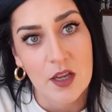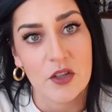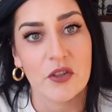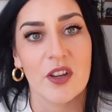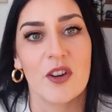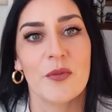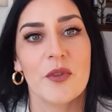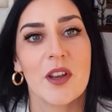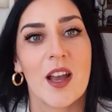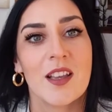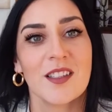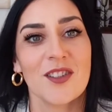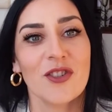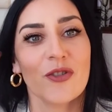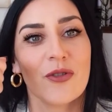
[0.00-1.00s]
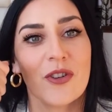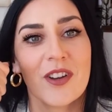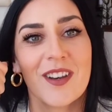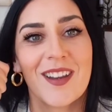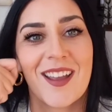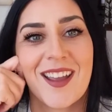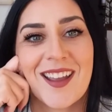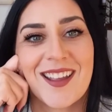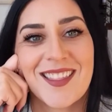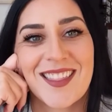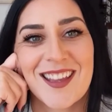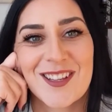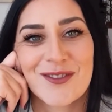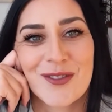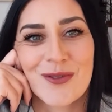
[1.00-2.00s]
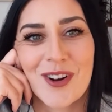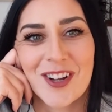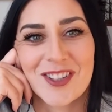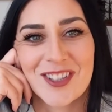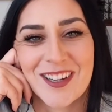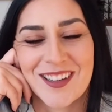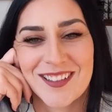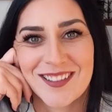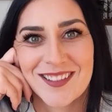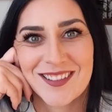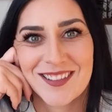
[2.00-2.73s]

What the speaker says: So I hope you guys enjoyed, and thanks for watching.